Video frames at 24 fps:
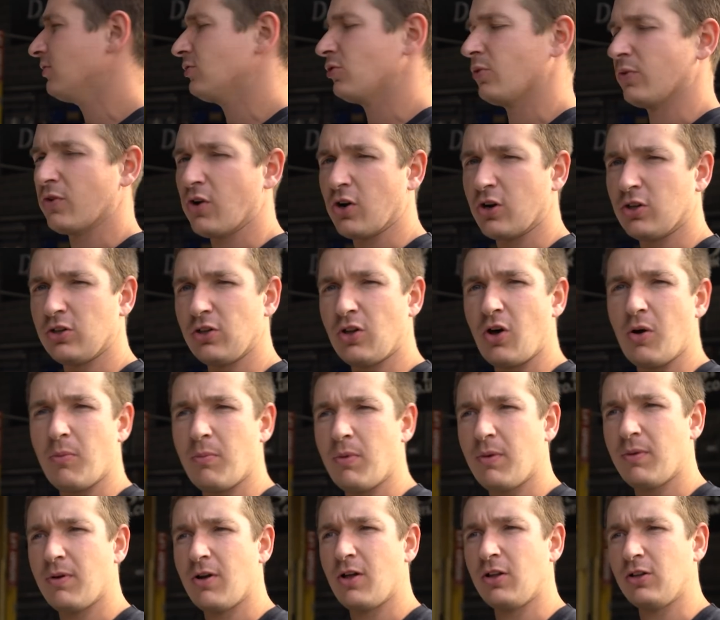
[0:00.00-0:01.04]
So we've got a
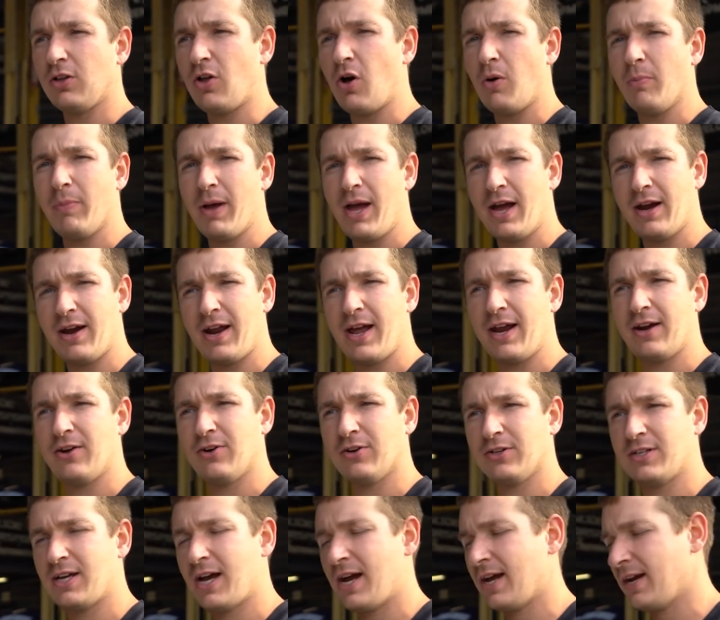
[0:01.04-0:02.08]
lot better
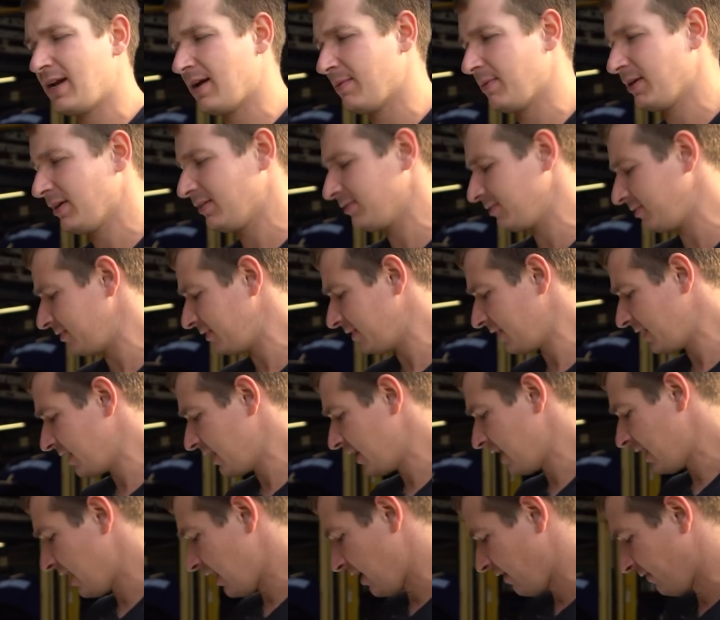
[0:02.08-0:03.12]
aerodynamics.
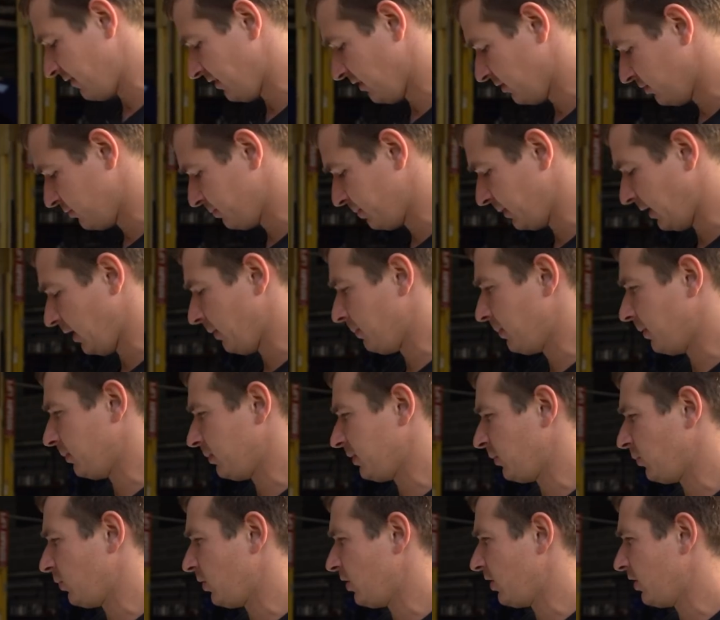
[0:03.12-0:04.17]
I think the splitter
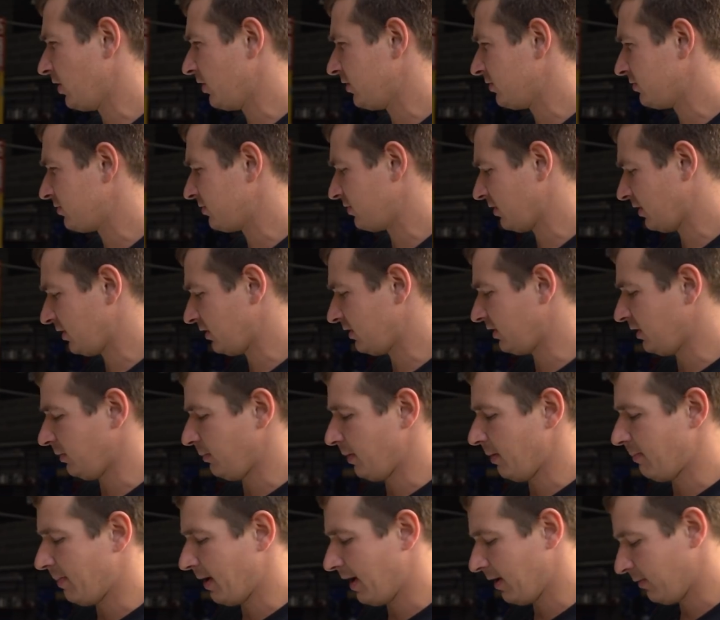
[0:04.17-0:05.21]
probably works a little
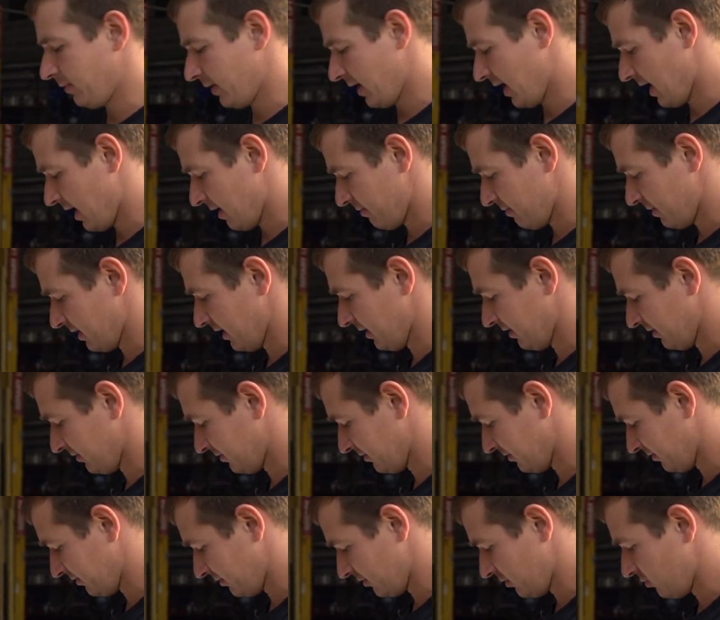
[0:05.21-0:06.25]
bit better without being
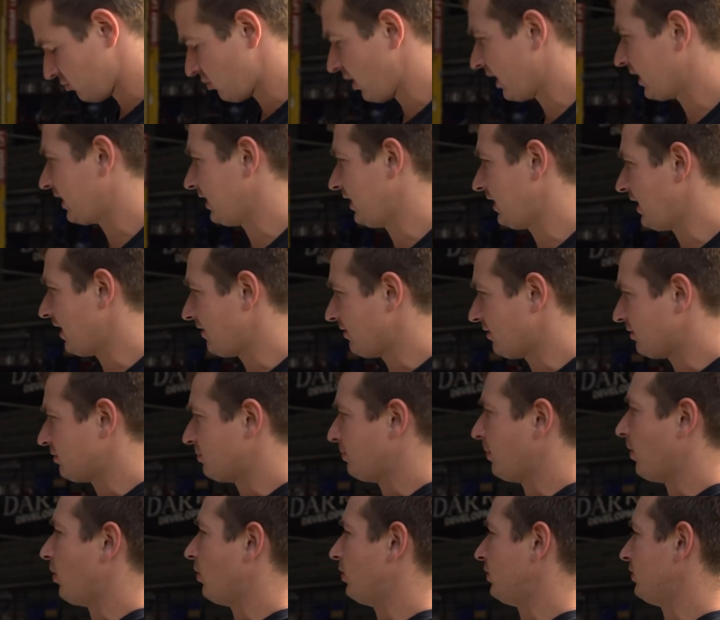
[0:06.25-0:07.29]
as draggy, and the
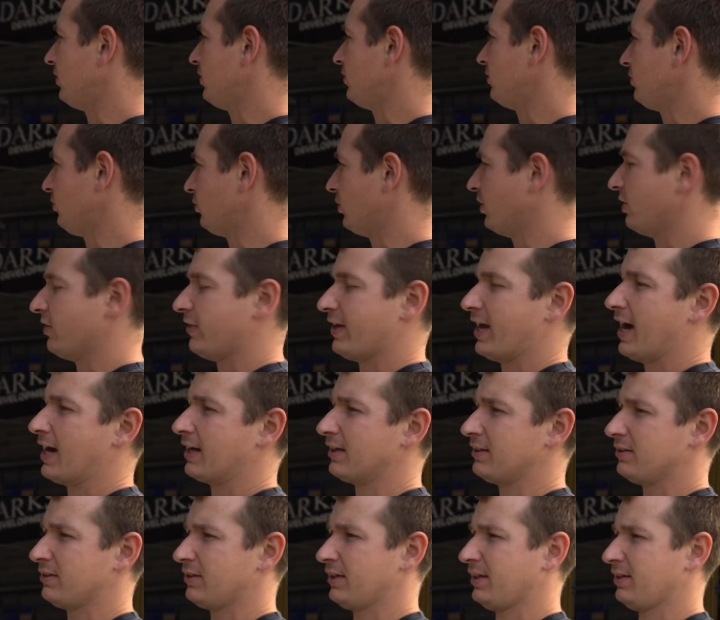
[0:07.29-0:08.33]
spoiler, looking at the
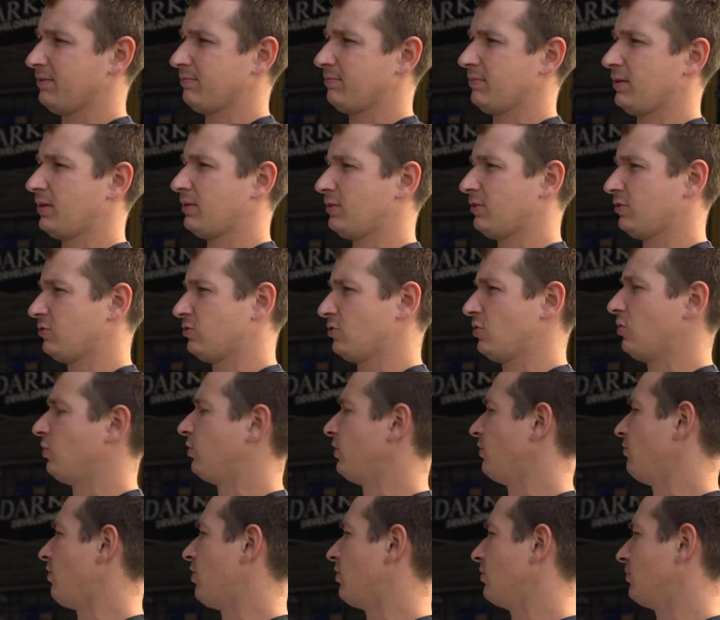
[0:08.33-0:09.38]
angle of it, is
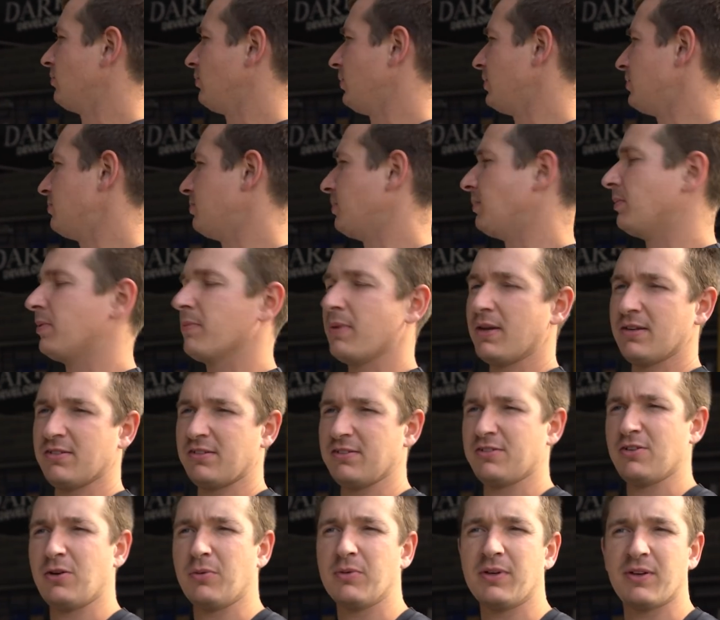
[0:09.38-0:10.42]
totally wrong, which probably means
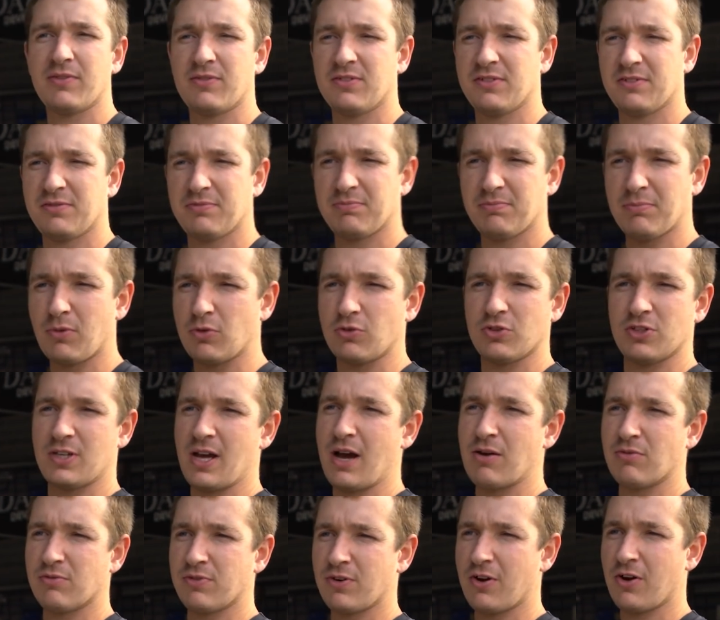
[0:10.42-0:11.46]
it's not giving us much
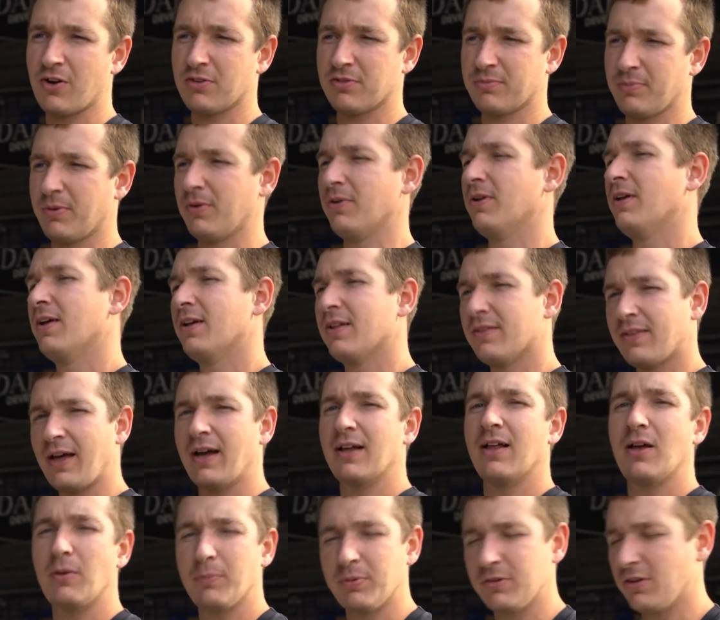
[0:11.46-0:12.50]
downforce, but
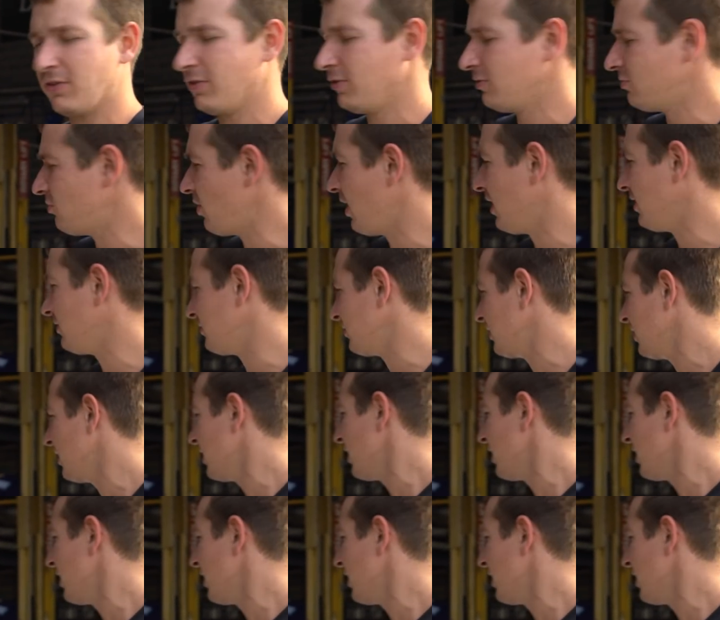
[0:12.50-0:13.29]
that'll help us on the straights.